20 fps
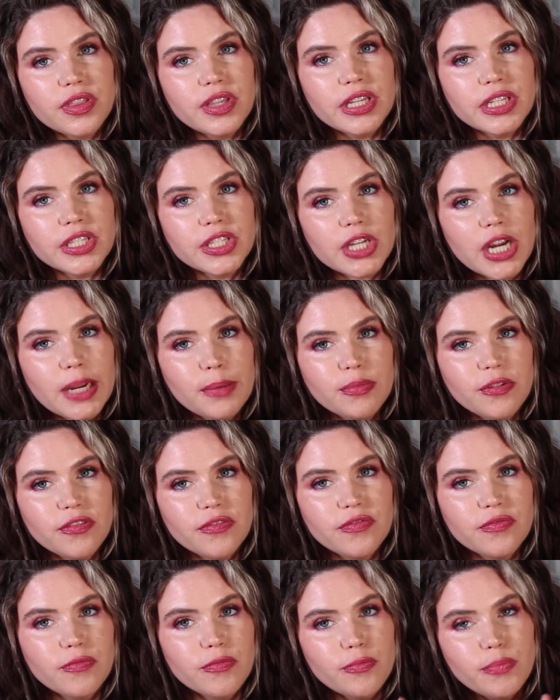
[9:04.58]
these type
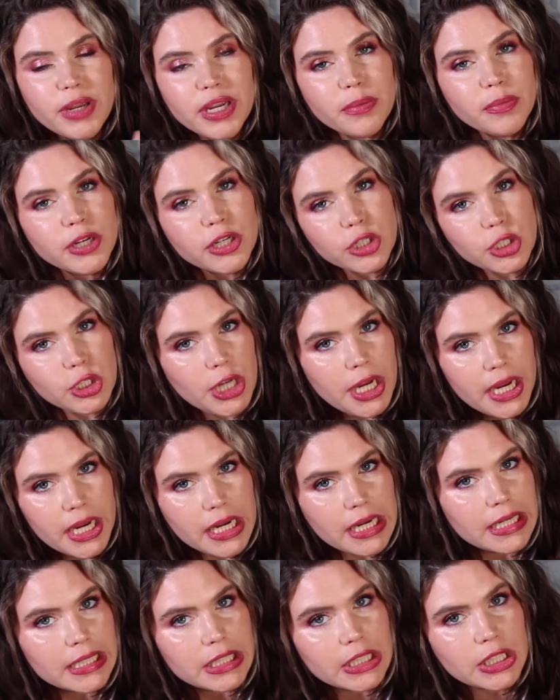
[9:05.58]
of pigment
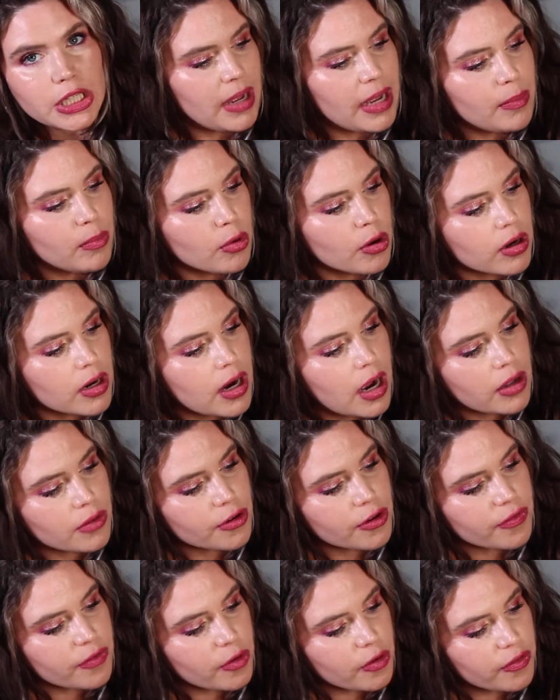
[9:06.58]
shades and more
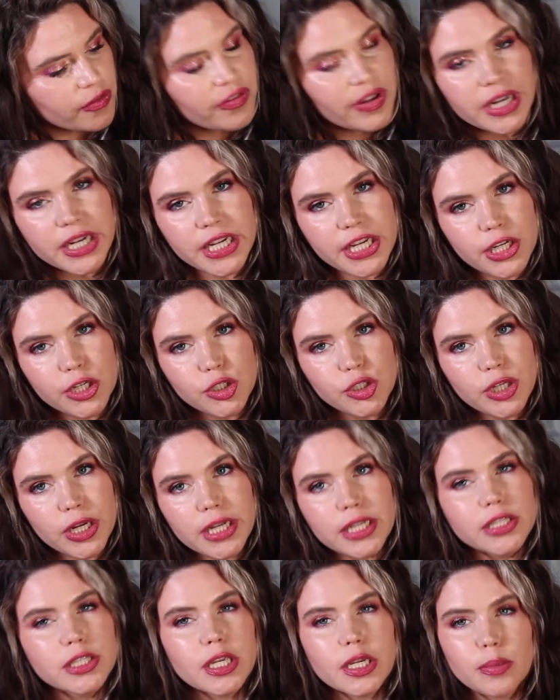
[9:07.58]
colorful, finicky
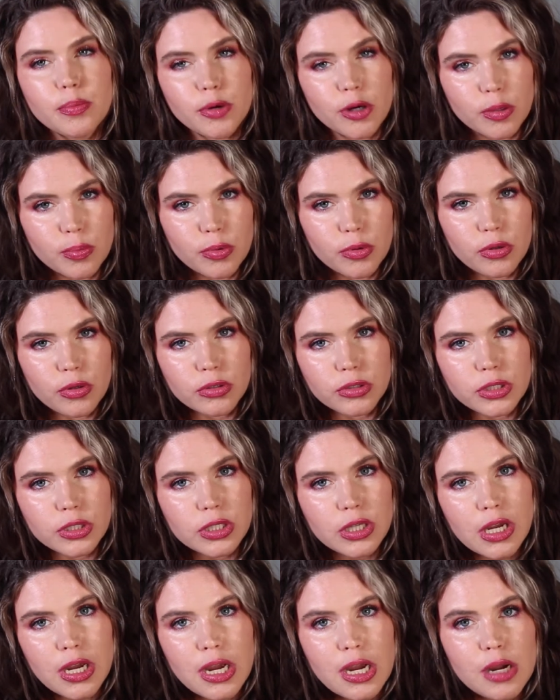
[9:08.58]
shades like
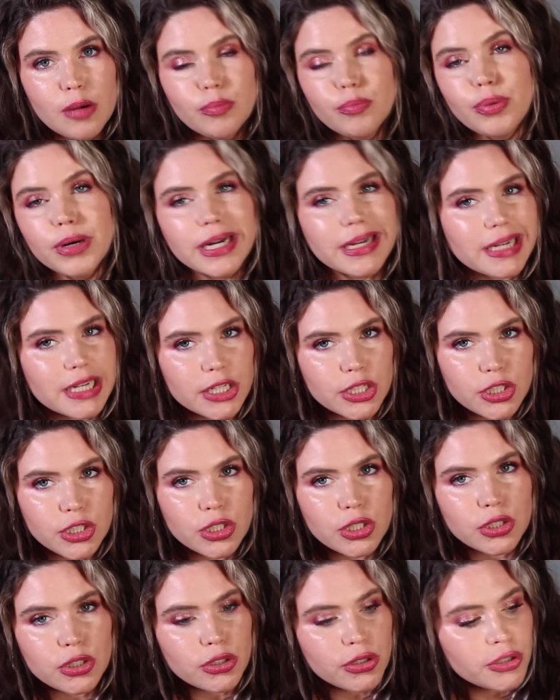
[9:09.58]
purples. But
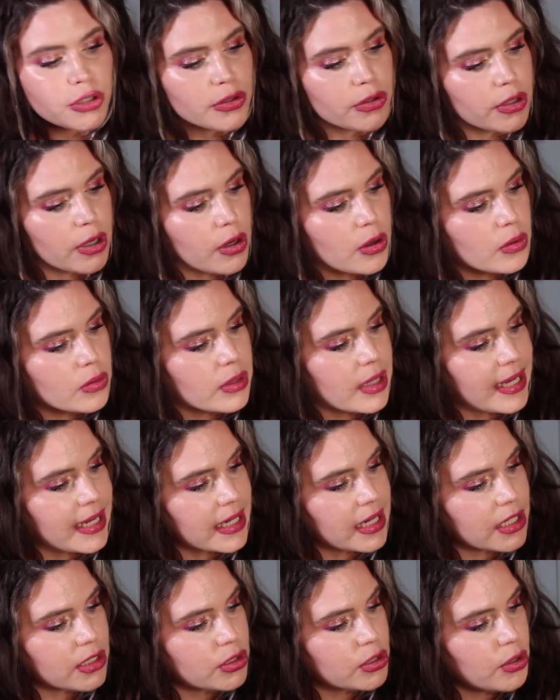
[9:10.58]
just so you know,
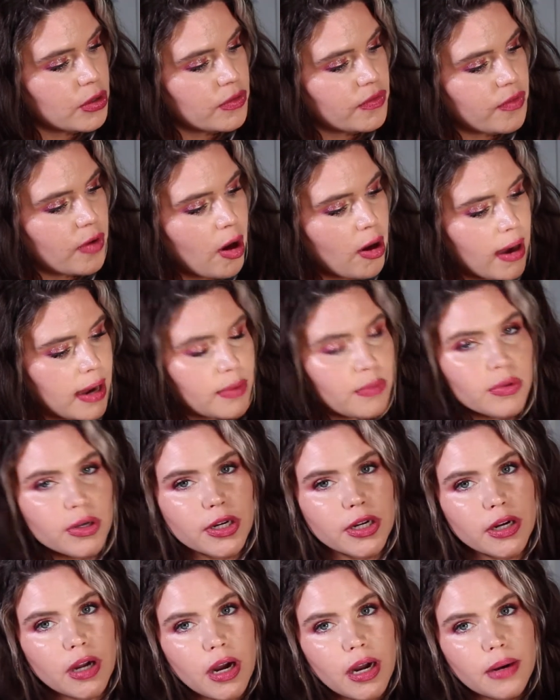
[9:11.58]
like so far I would
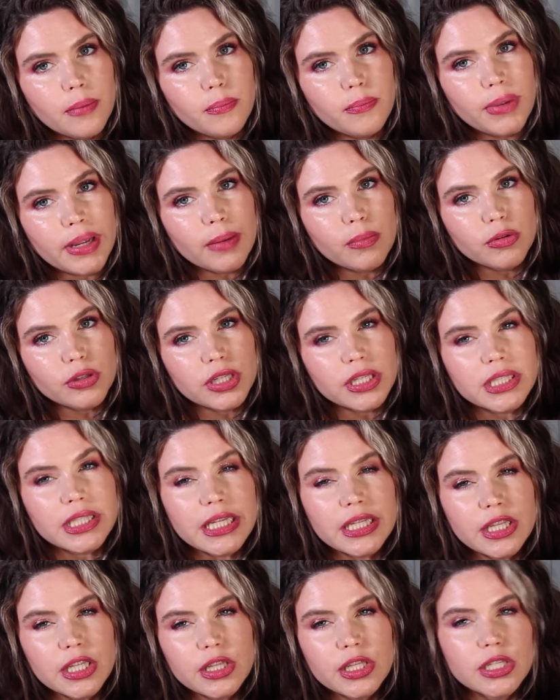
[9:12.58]
not be able to
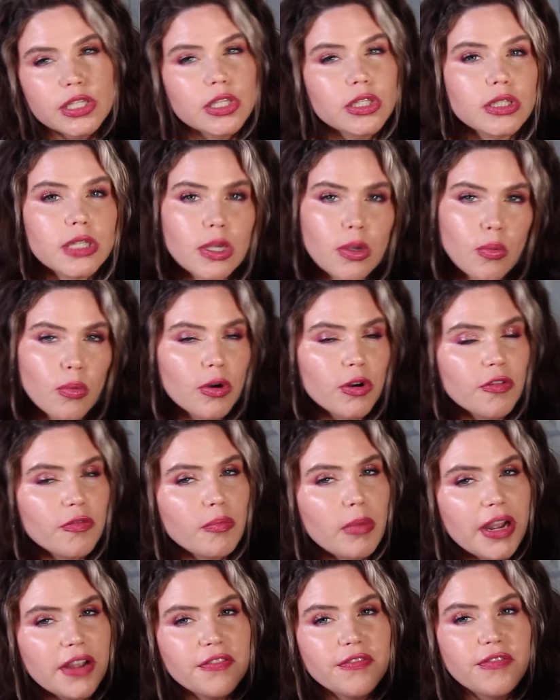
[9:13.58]
say that this is like one of
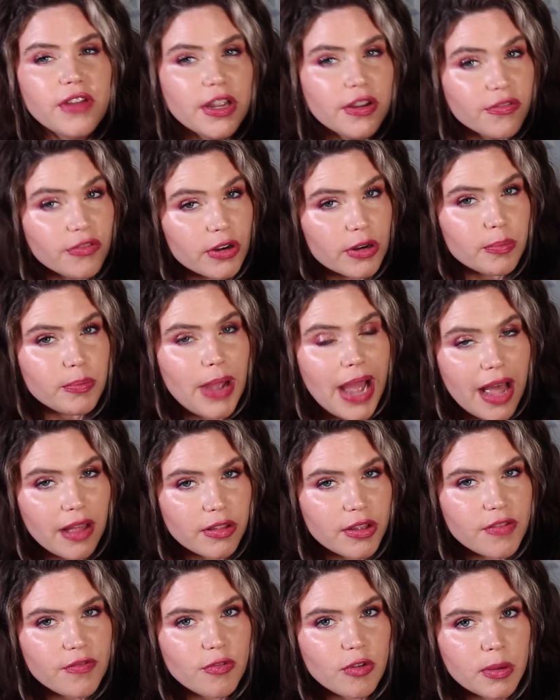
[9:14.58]
my favorite
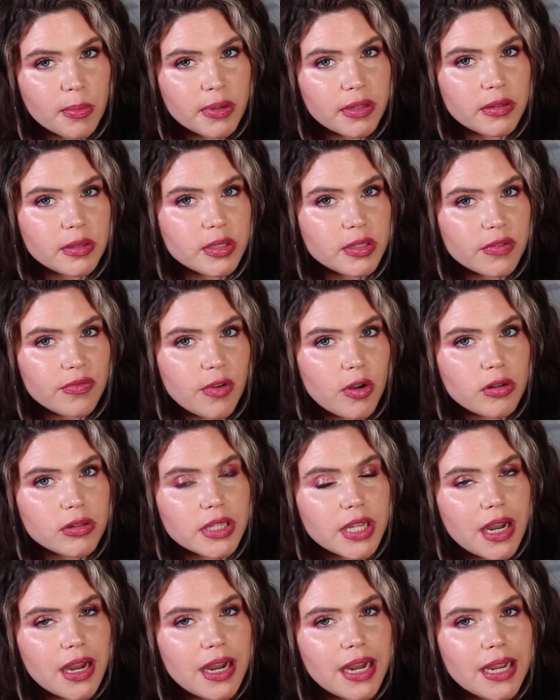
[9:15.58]
palette formulas of all
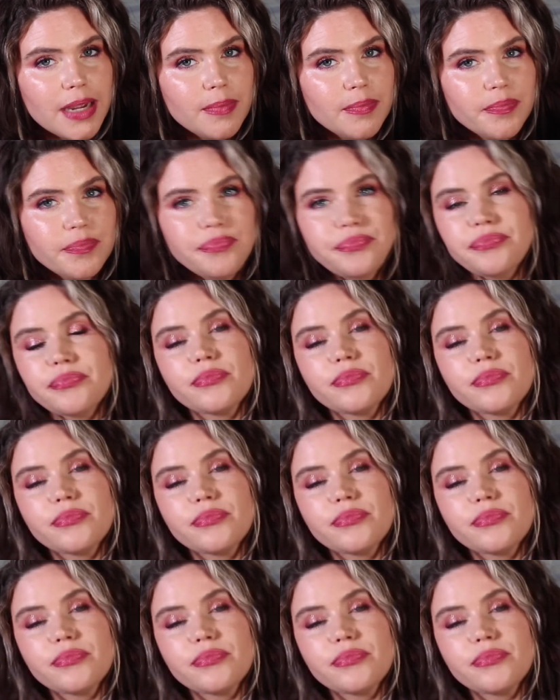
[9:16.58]
time.